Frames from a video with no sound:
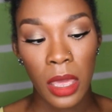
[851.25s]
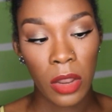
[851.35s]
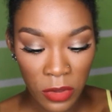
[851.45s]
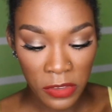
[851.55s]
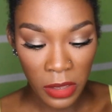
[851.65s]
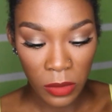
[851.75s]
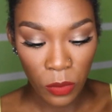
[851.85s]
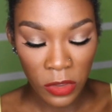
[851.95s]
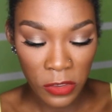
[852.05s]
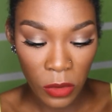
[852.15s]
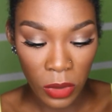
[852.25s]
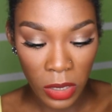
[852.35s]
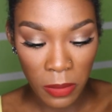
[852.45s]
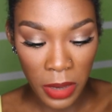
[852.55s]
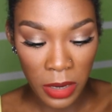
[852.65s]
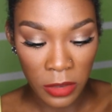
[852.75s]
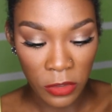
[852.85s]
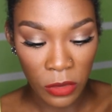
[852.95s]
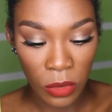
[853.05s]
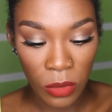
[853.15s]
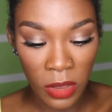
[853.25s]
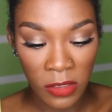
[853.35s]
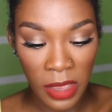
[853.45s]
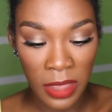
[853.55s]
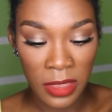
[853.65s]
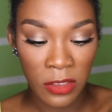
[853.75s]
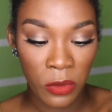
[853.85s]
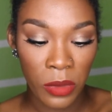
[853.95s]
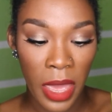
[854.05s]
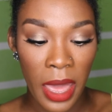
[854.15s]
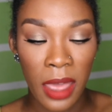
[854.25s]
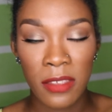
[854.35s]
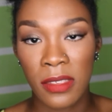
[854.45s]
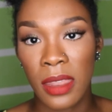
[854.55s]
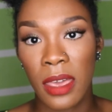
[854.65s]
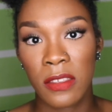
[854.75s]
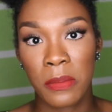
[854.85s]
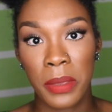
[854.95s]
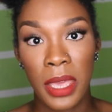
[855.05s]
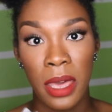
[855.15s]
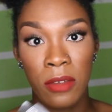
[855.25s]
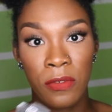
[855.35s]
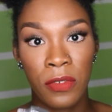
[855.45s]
And what's so good about it too is that this has an SPF,